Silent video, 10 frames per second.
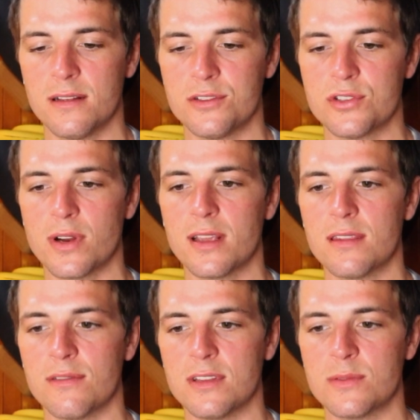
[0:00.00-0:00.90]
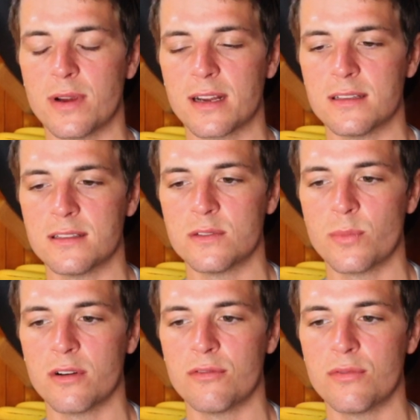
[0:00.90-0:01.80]
strength of this practice, is
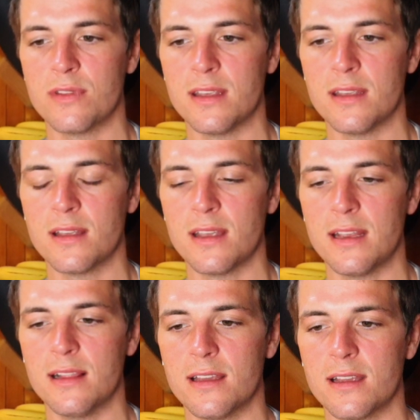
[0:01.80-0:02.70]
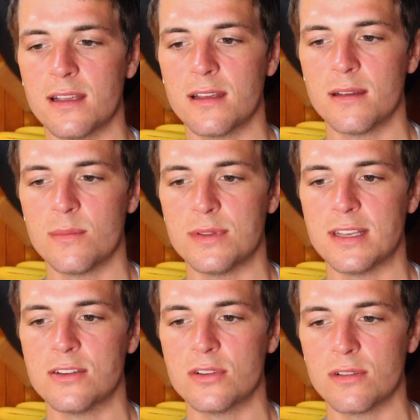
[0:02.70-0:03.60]
part of the healing
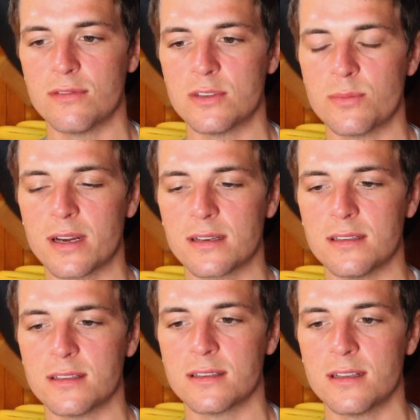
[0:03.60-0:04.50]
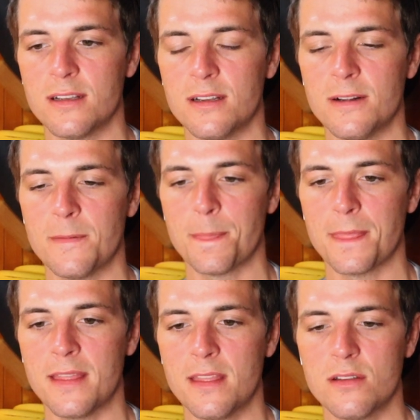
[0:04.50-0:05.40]
potential of this practice.
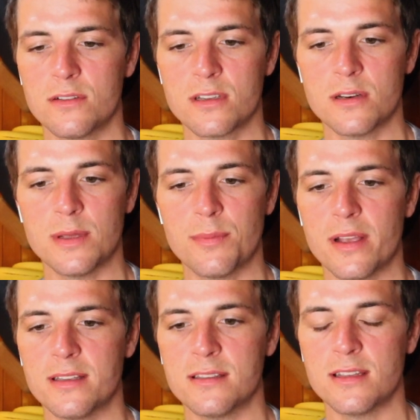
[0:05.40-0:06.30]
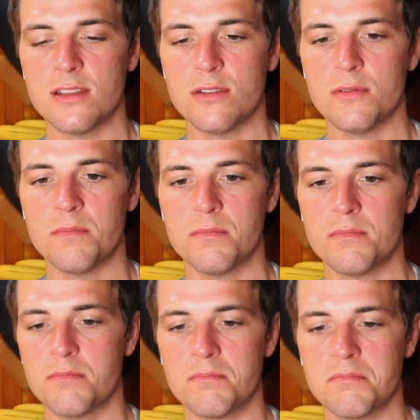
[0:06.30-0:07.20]
And then there's going to be places that you
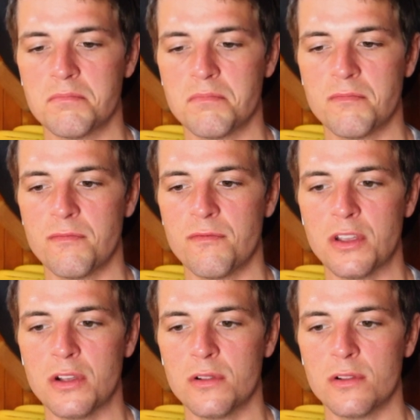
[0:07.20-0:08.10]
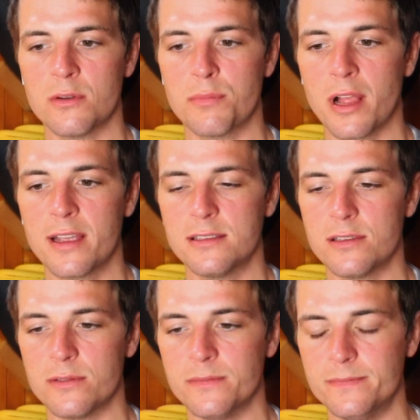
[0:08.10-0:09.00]
feel you're blind
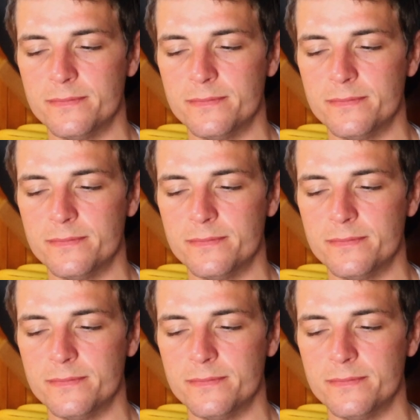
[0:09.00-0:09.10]
to,